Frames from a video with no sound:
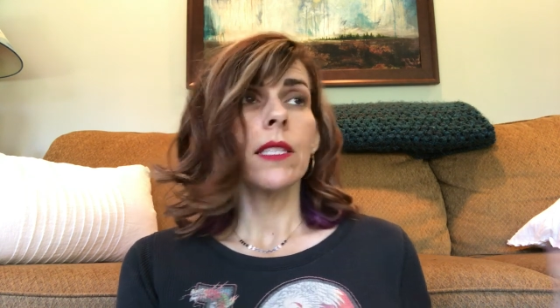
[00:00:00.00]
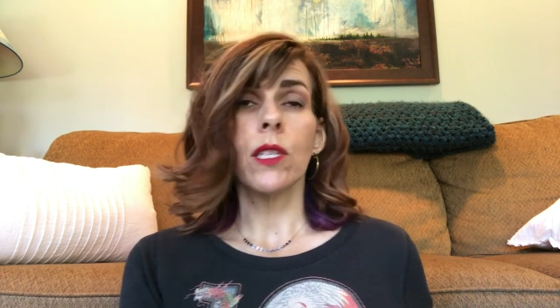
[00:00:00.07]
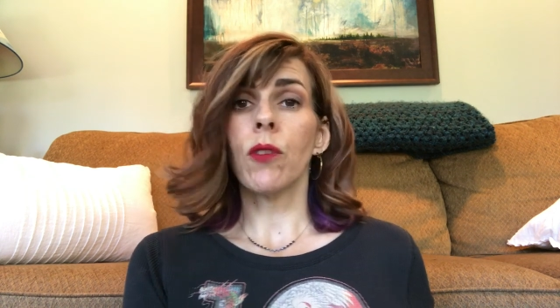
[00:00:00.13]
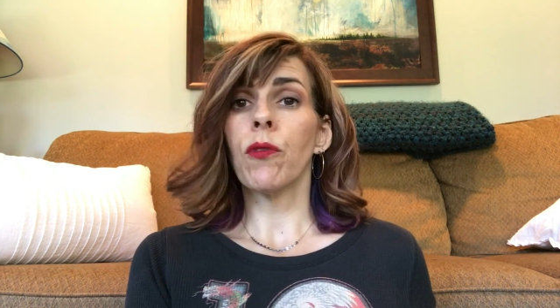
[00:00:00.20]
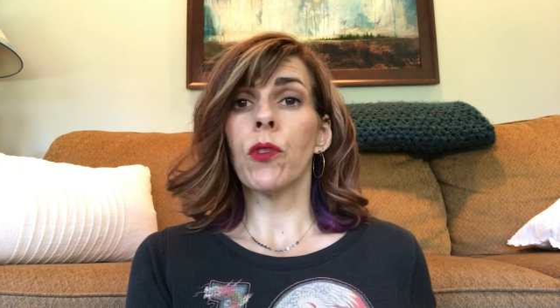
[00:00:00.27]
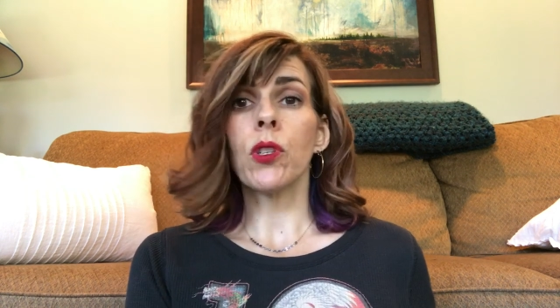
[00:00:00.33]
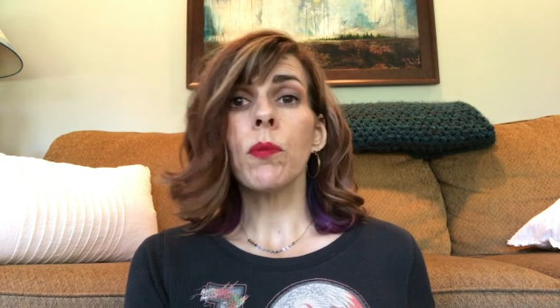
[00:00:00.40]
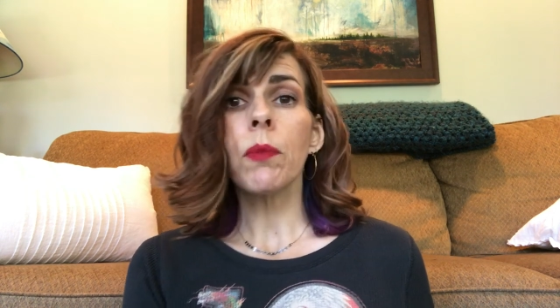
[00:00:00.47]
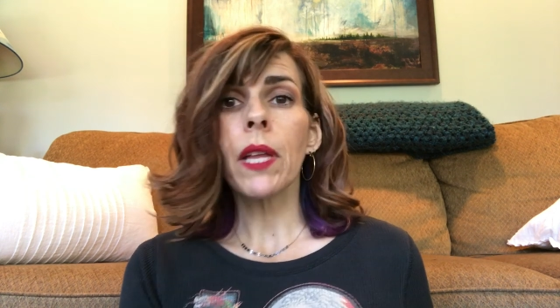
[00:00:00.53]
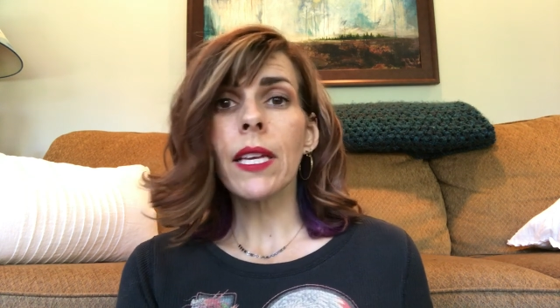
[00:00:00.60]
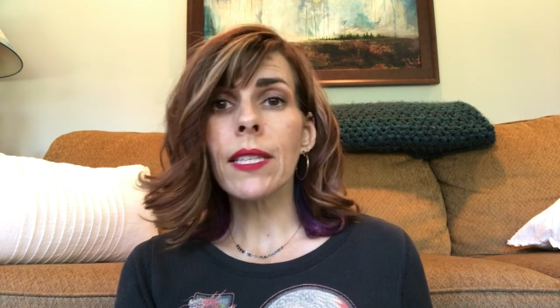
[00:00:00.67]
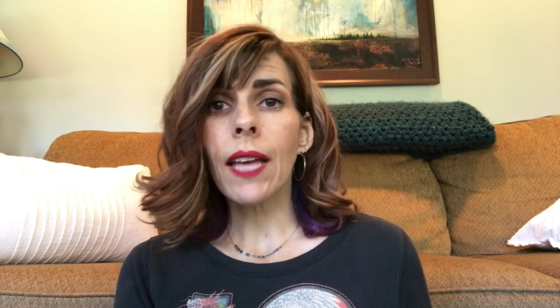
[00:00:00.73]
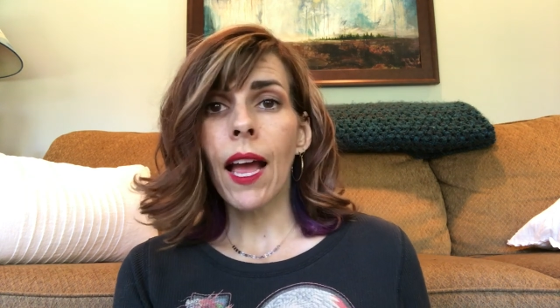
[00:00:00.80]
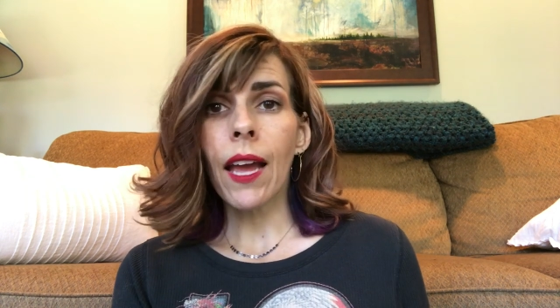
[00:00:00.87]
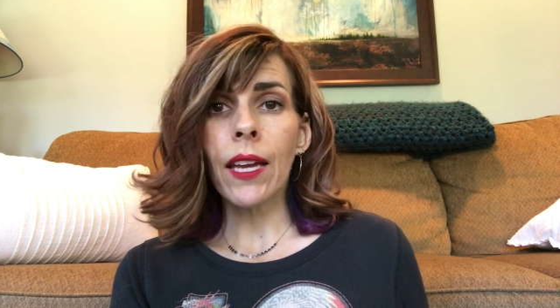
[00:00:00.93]
It's the first
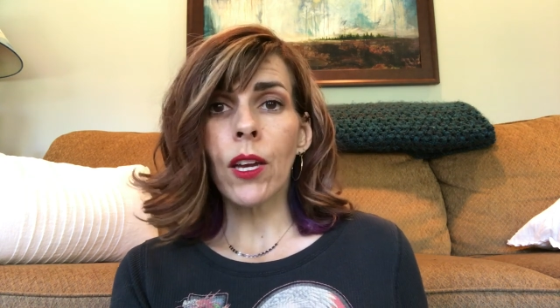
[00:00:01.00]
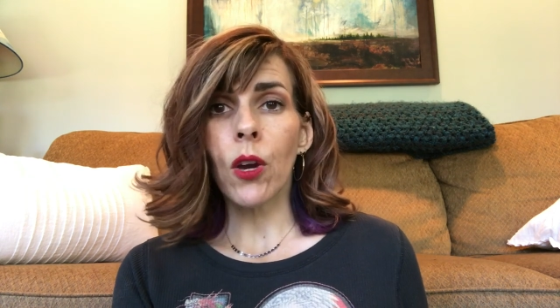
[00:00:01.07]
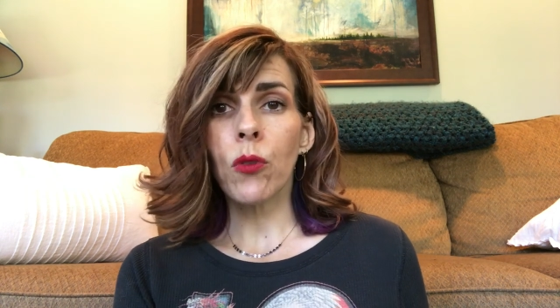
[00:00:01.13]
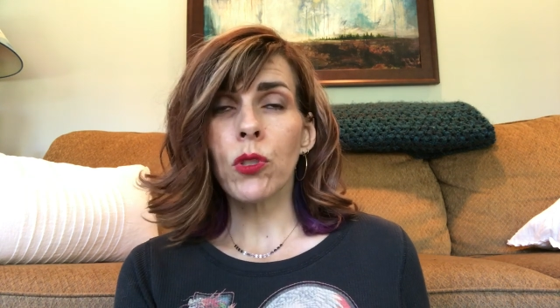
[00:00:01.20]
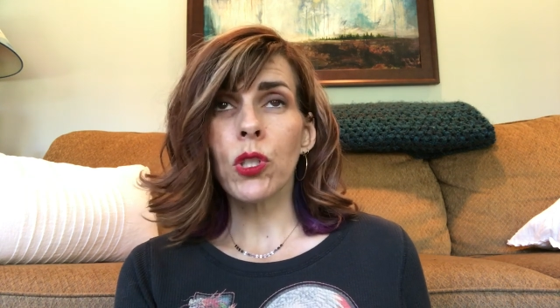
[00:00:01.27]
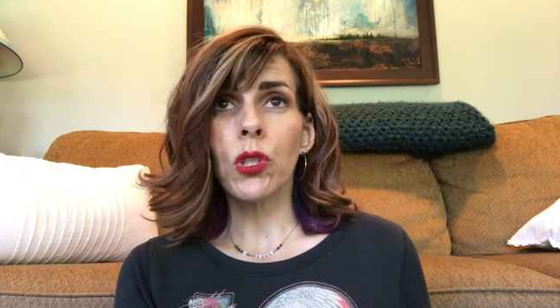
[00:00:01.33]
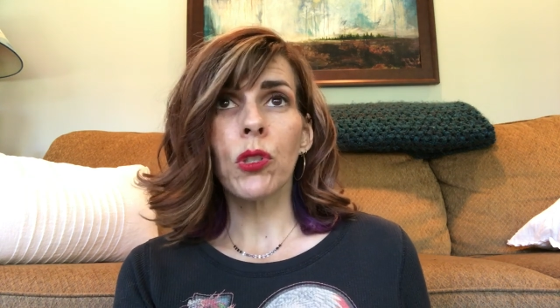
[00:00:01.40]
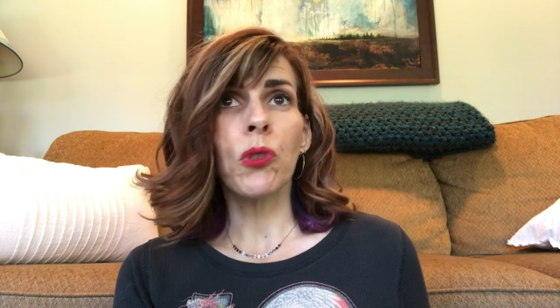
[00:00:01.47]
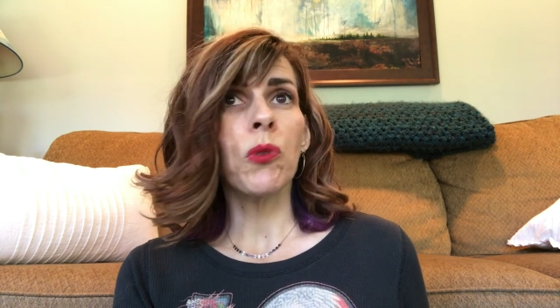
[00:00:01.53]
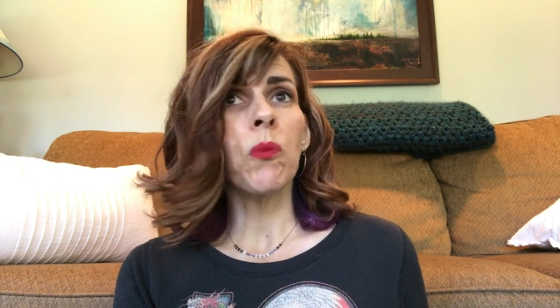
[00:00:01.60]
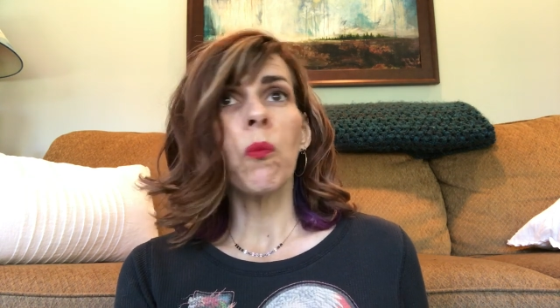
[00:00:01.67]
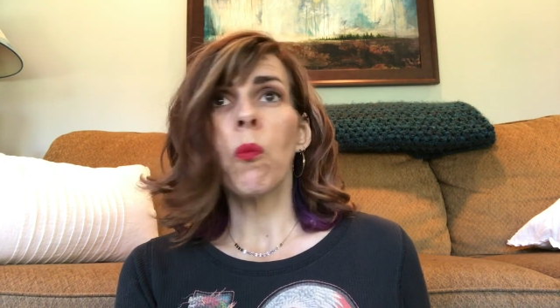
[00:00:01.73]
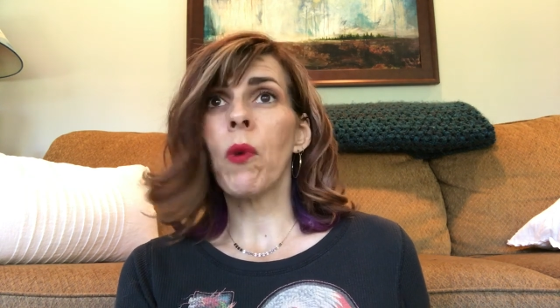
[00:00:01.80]
place I go to.